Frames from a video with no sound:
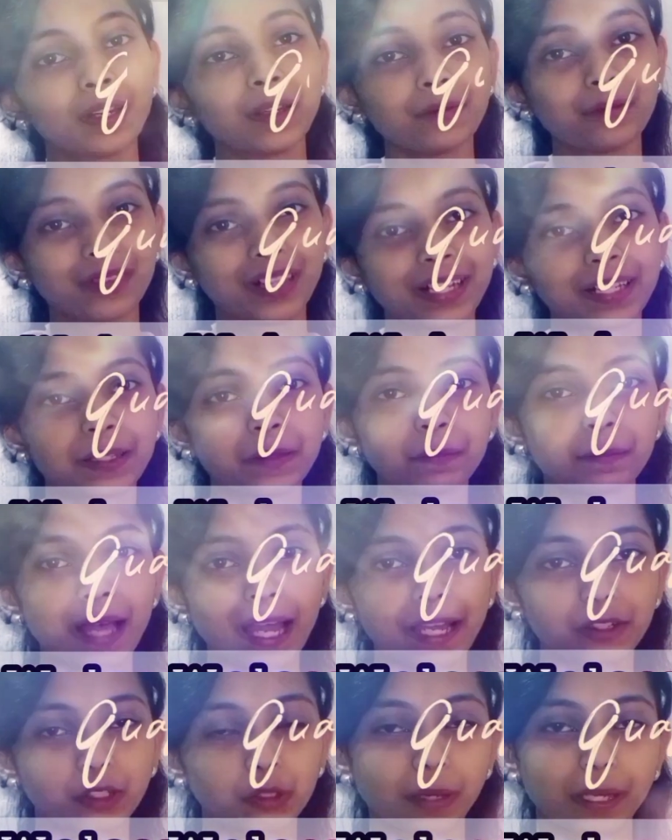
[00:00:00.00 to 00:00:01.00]
everyone, welcome
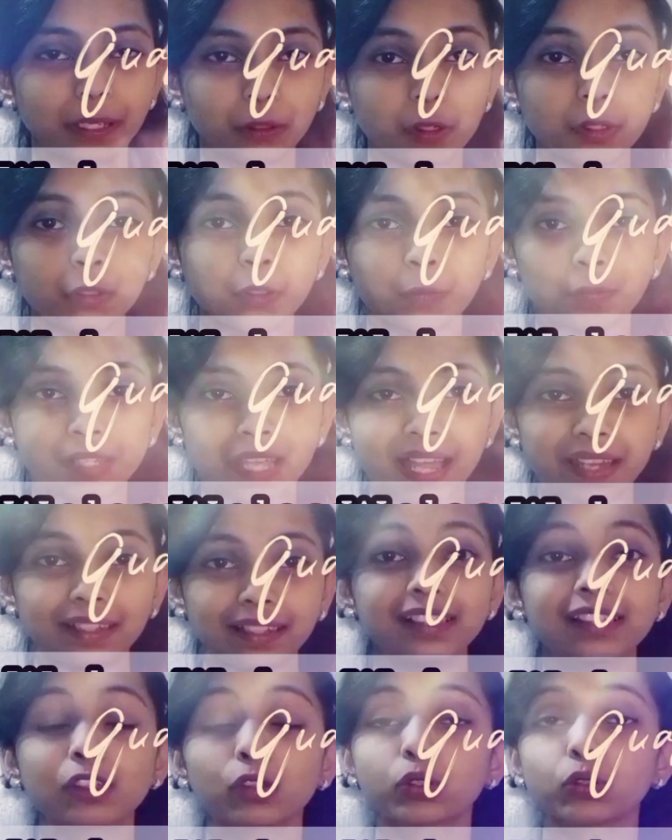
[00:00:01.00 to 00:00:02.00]
back to my YouTube
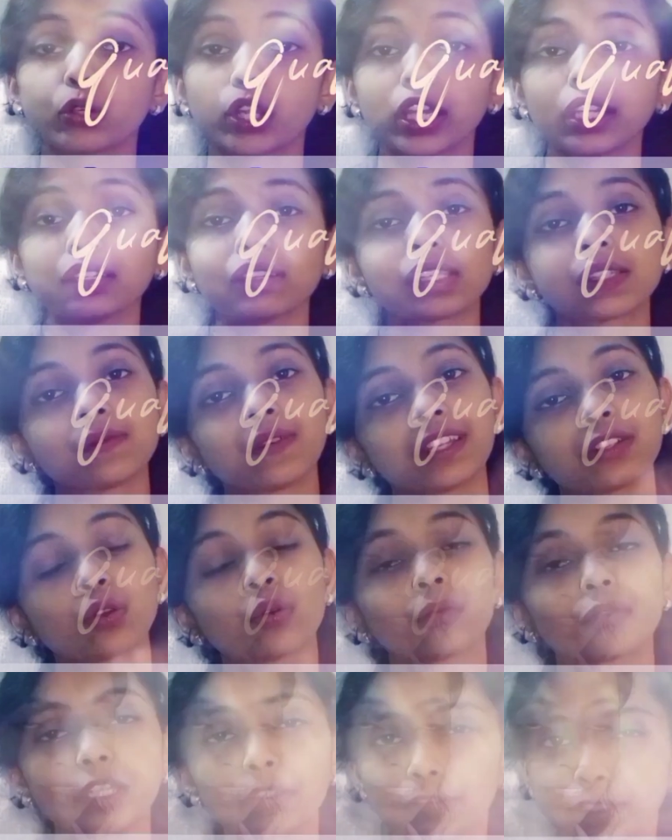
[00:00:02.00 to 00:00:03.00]
channel. So today in this
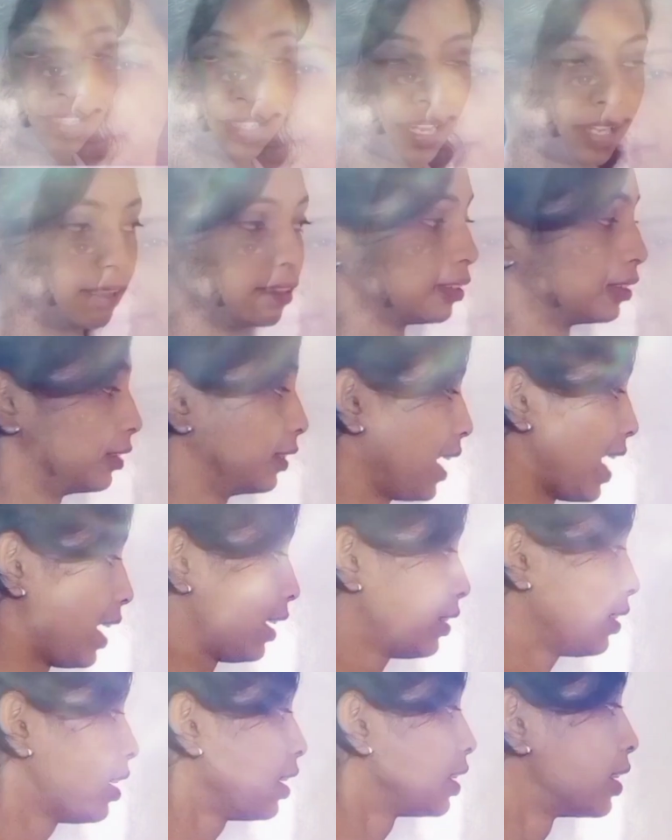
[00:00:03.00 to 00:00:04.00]
video we will tap
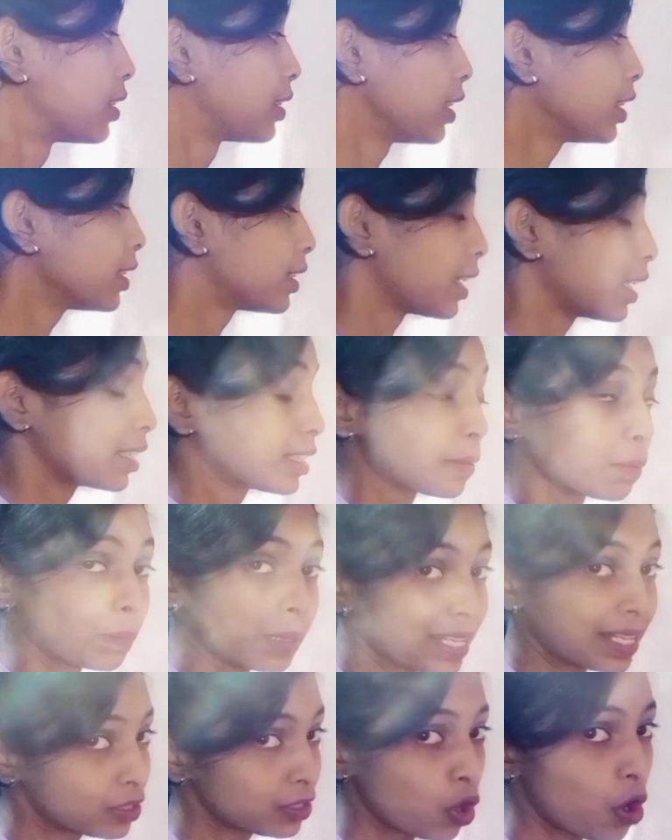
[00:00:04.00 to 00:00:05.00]
that since there is
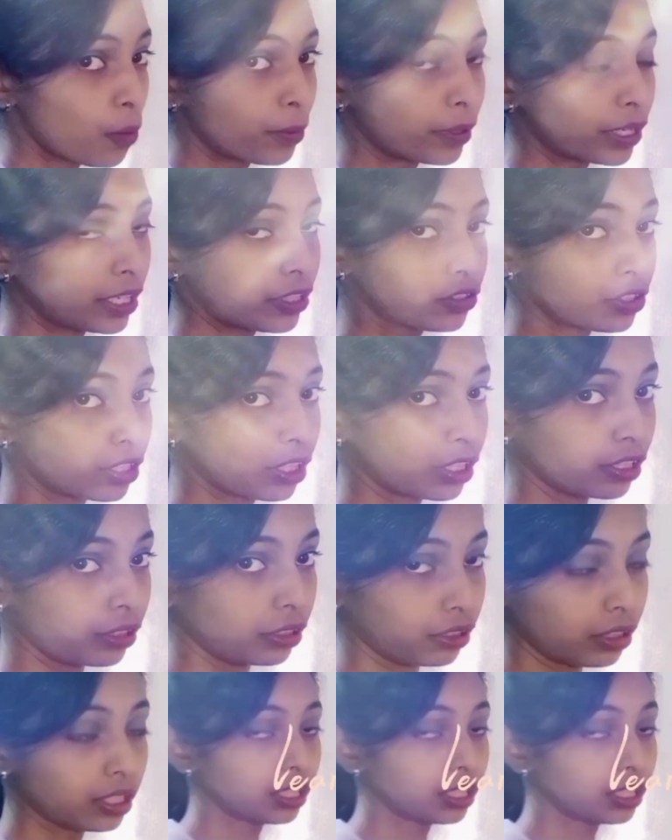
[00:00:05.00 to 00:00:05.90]
a plus operator here,